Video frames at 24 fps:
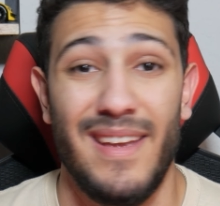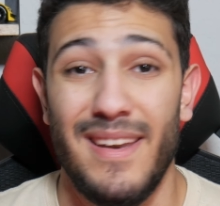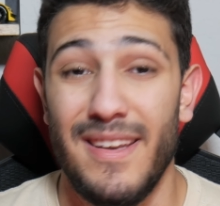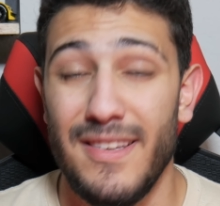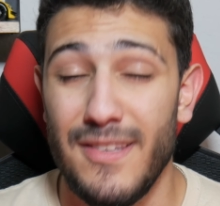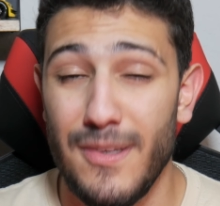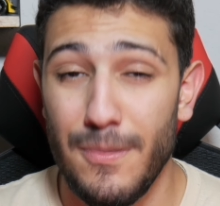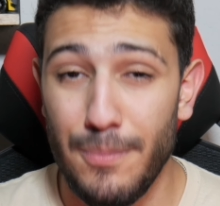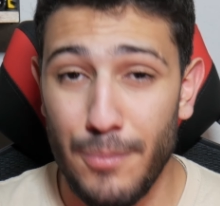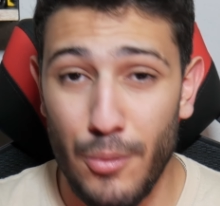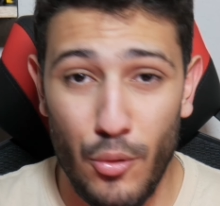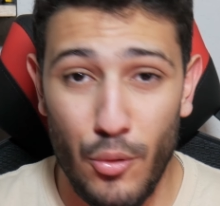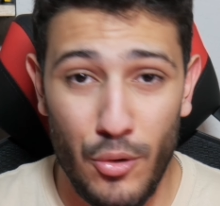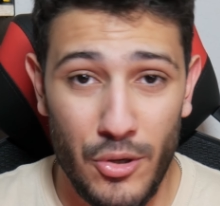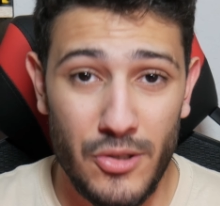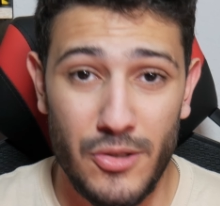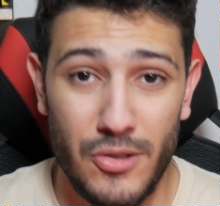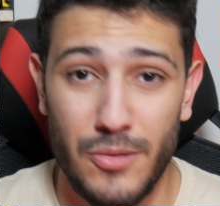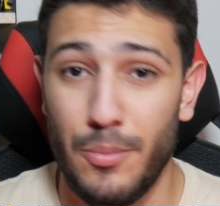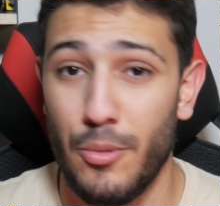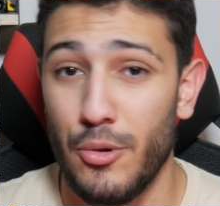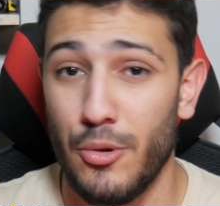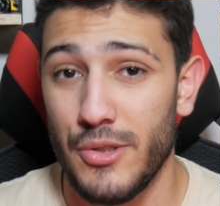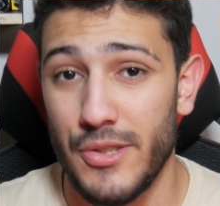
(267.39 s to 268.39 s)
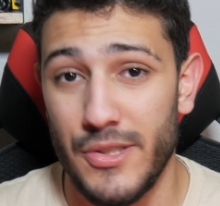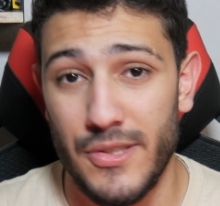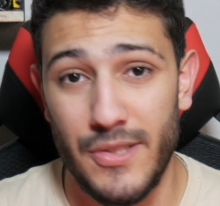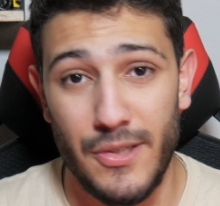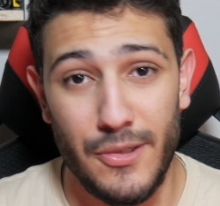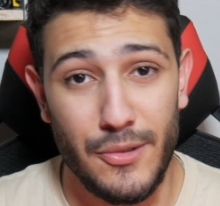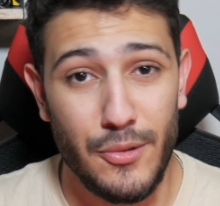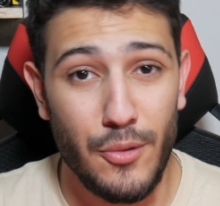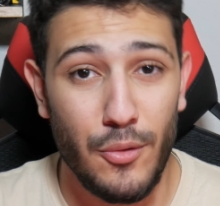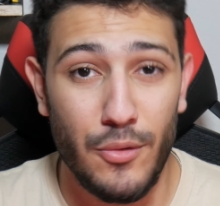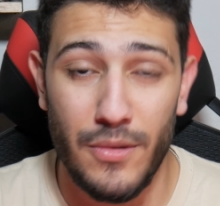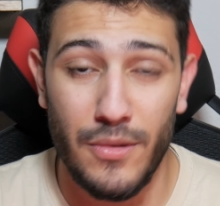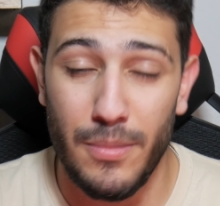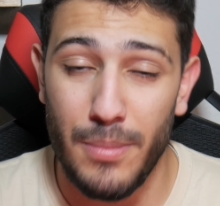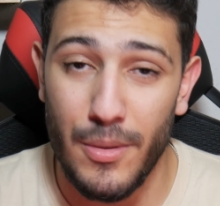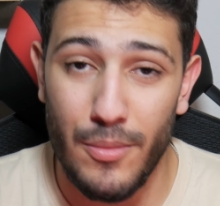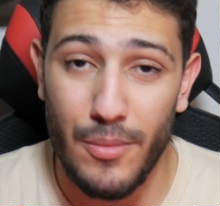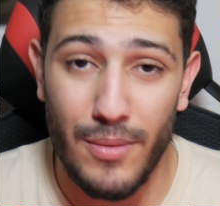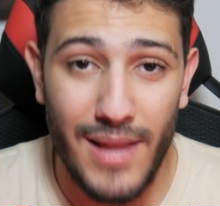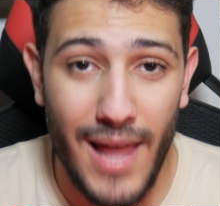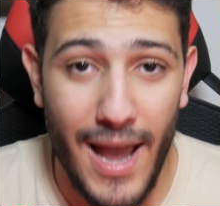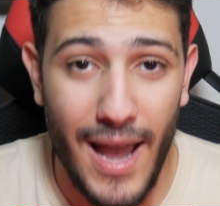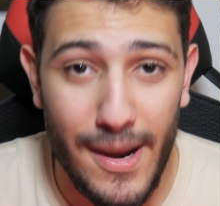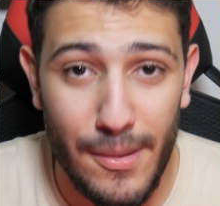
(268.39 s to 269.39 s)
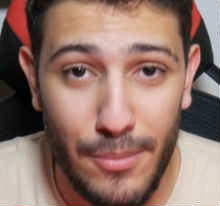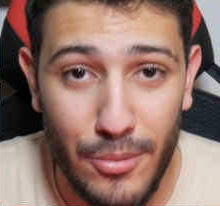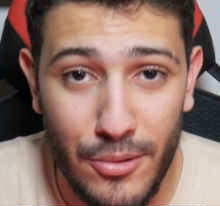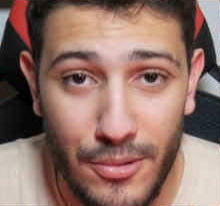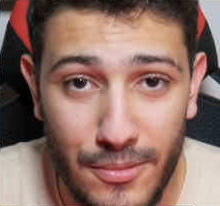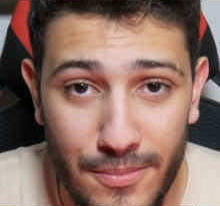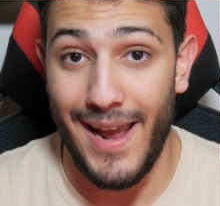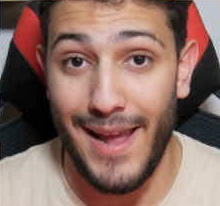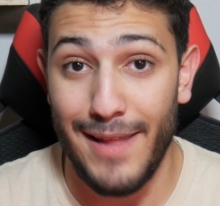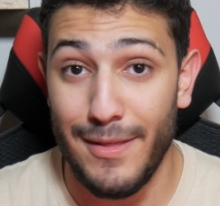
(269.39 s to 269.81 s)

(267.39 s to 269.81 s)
It is a Porsche. Porsches are known to be reliable,